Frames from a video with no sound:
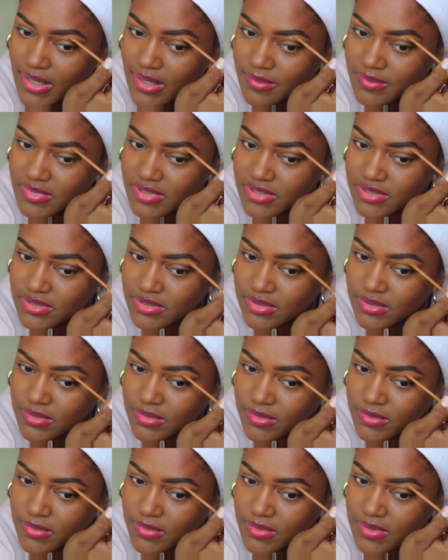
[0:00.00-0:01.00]
I'm just
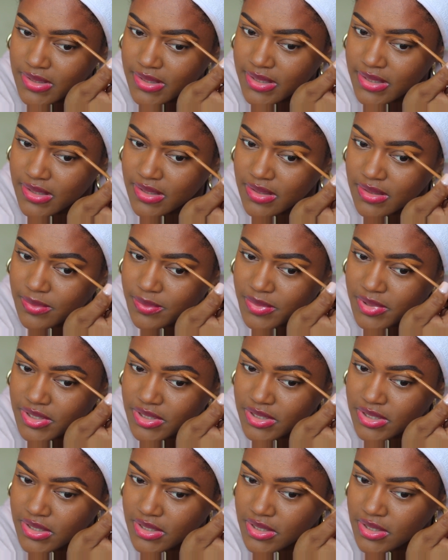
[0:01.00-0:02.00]
so like
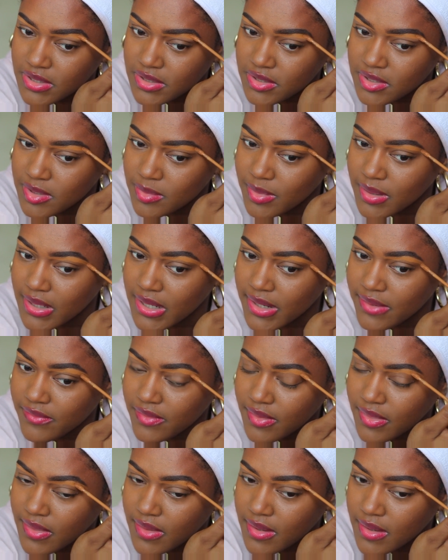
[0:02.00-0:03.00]
particular about
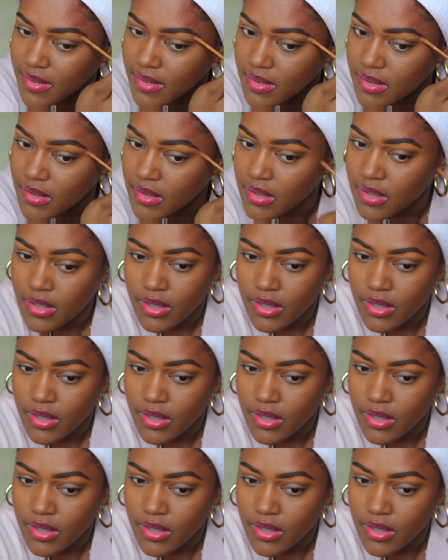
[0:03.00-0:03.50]
everything,